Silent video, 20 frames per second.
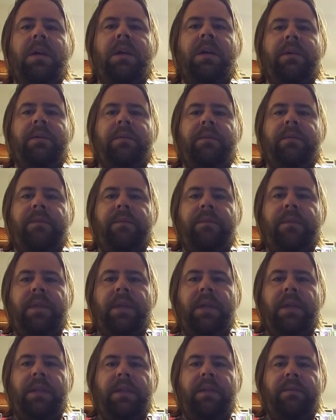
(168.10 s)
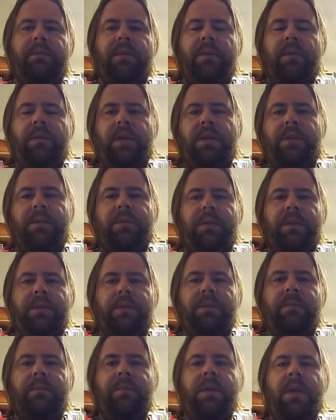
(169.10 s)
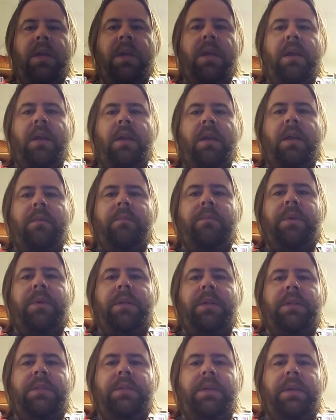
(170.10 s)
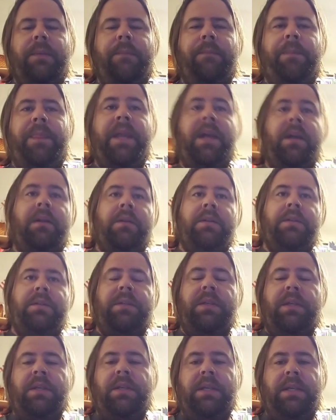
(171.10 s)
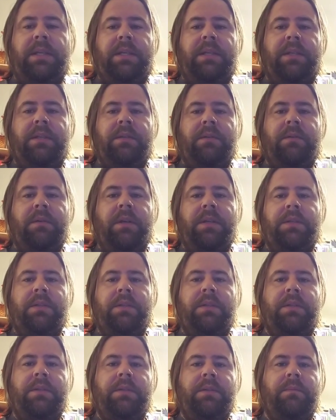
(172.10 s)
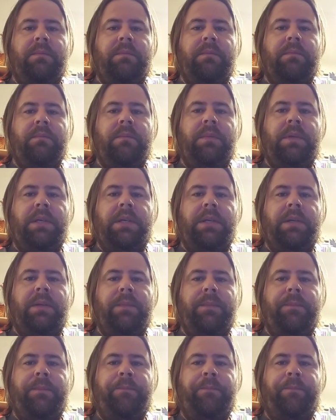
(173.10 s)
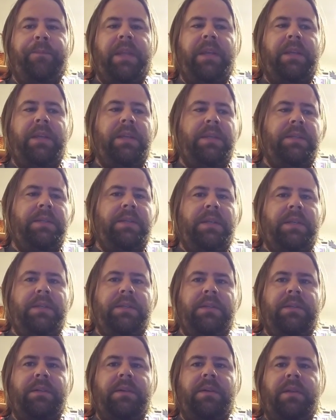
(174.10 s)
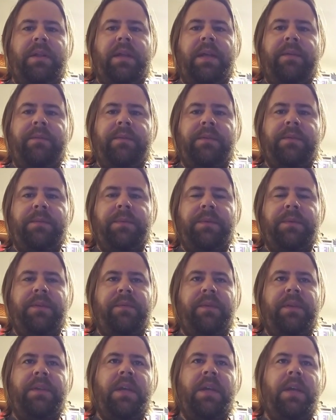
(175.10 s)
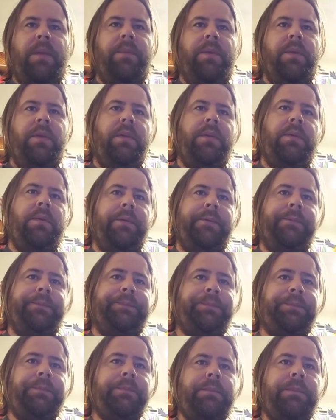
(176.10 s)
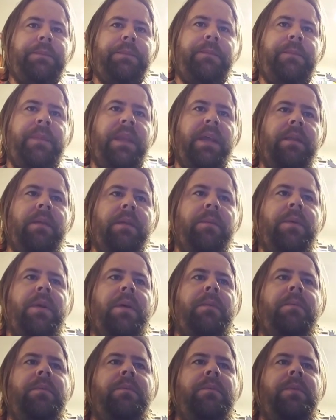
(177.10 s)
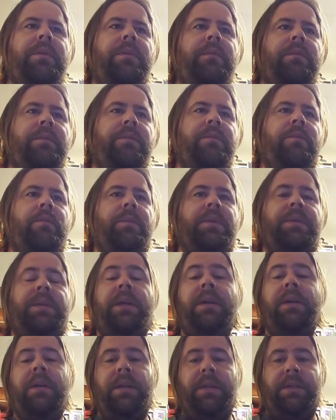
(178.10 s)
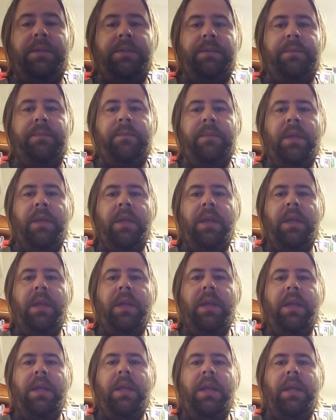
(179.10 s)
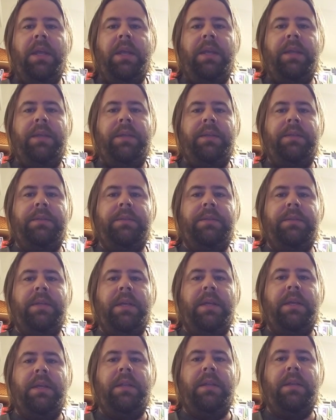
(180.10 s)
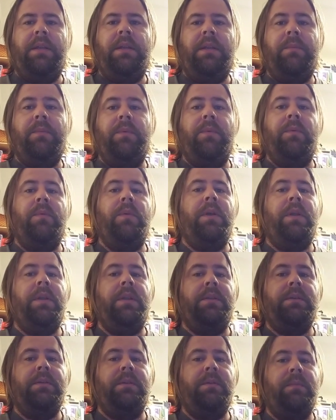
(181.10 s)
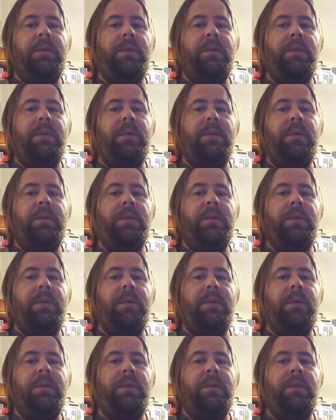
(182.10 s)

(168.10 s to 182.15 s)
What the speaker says: of the idea of the gradualism. But they are distinct ideas. Gradualism doesn't necessarily have a specific time unit to it. The problem with uniformitarianism is that, number one, it's